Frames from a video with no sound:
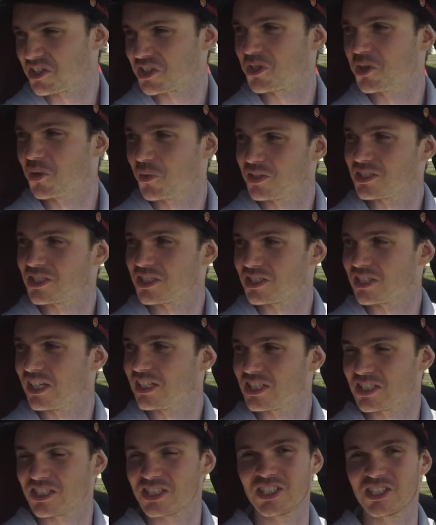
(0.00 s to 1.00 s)
cool.
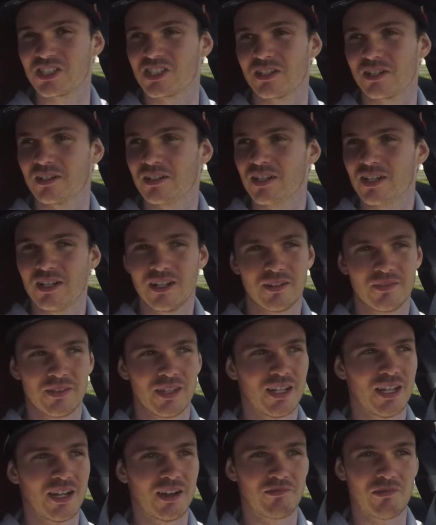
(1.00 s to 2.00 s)
This isn't just a
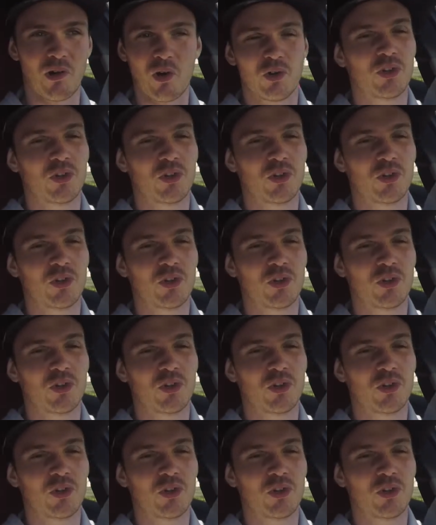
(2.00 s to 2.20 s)
road